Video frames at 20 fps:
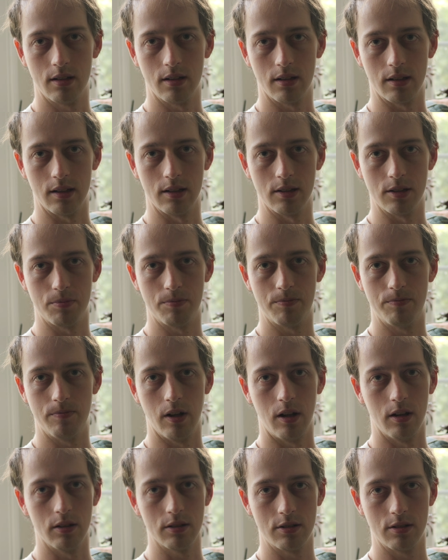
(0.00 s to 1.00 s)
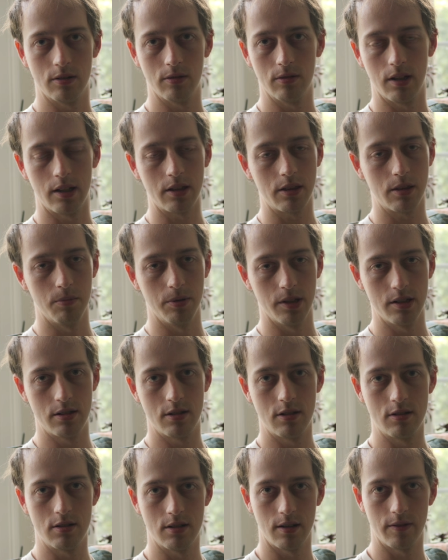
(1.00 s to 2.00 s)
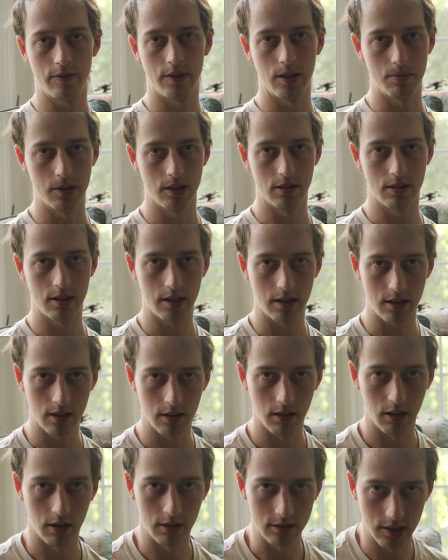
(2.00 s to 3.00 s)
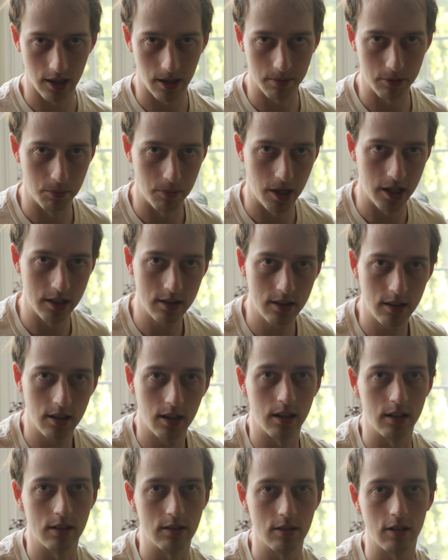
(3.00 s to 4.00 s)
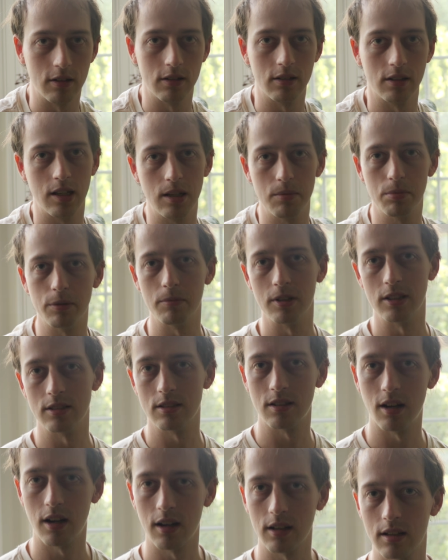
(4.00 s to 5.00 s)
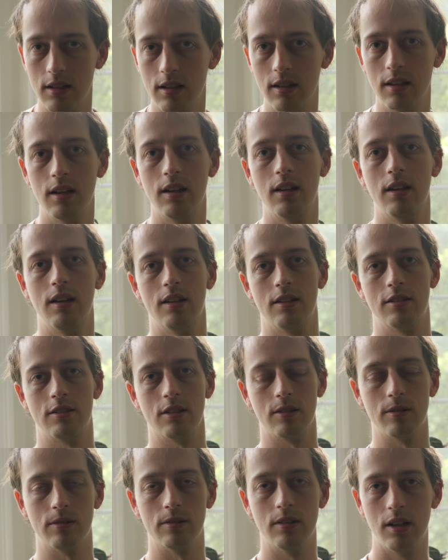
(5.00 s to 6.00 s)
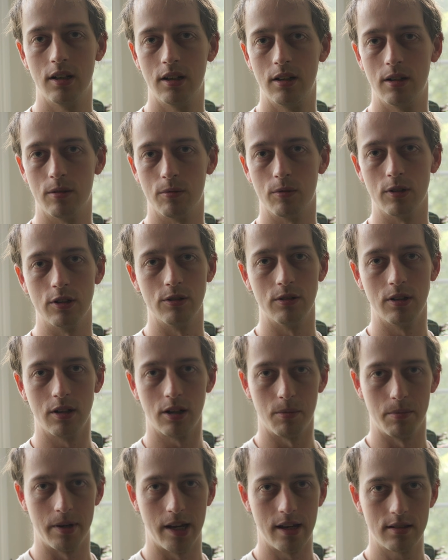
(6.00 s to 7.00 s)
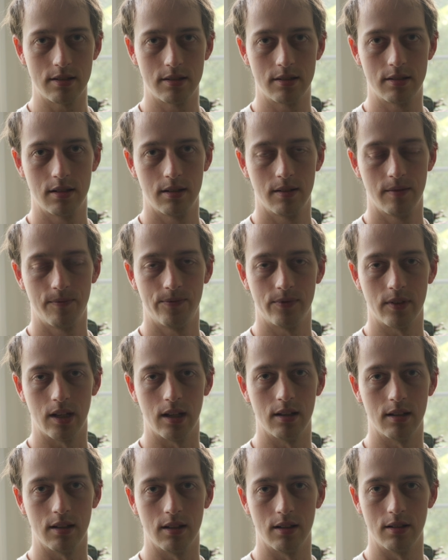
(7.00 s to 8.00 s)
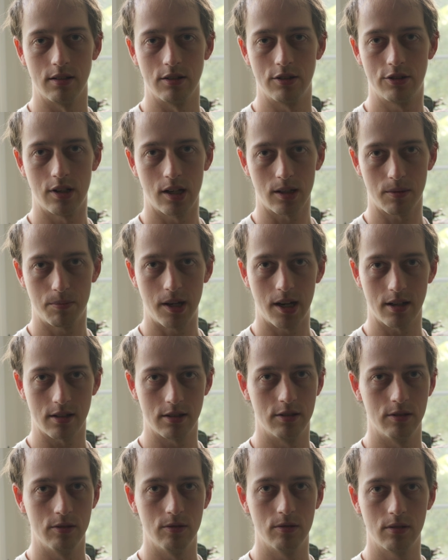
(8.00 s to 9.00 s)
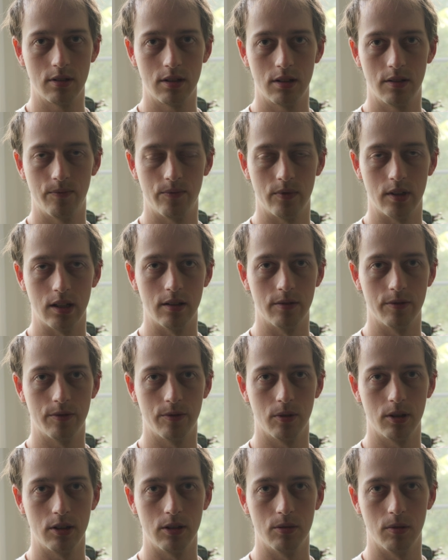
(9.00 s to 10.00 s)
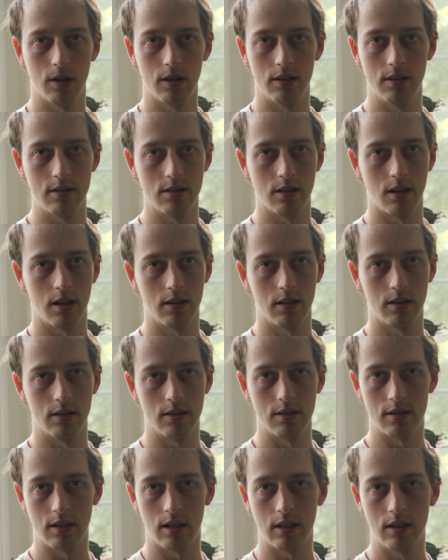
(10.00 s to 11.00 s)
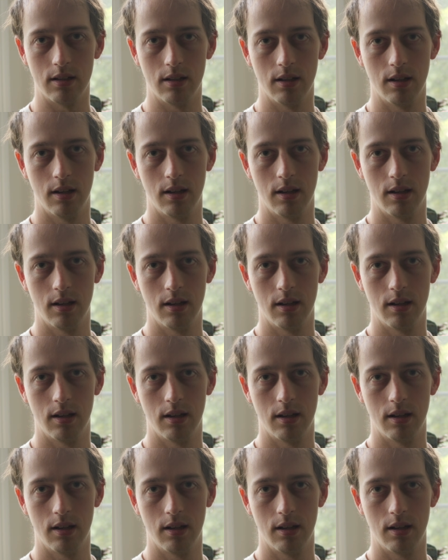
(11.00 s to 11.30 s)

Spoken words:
It's also like the blistered stuff, they've been taking a long time to make, and it's hard to keep them in stock. So we're doing our best, and check back soon if what you want is not on the site.